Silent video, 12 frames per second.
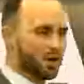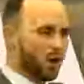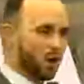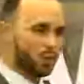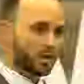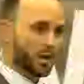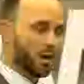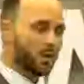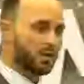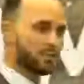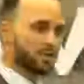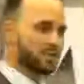holy.
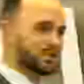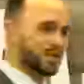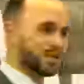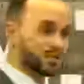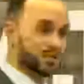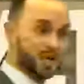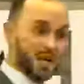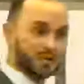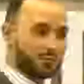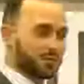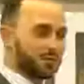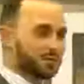Holy means that it's
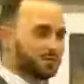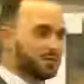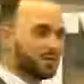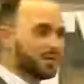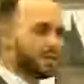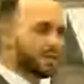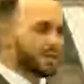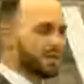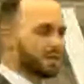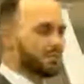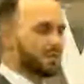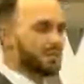sacred.
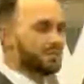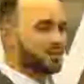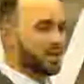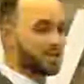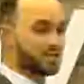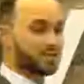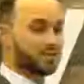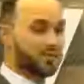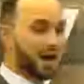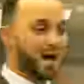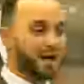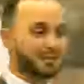It means that it's
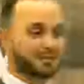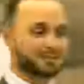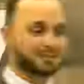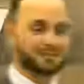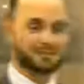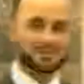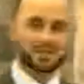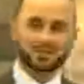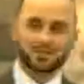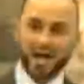divine. It's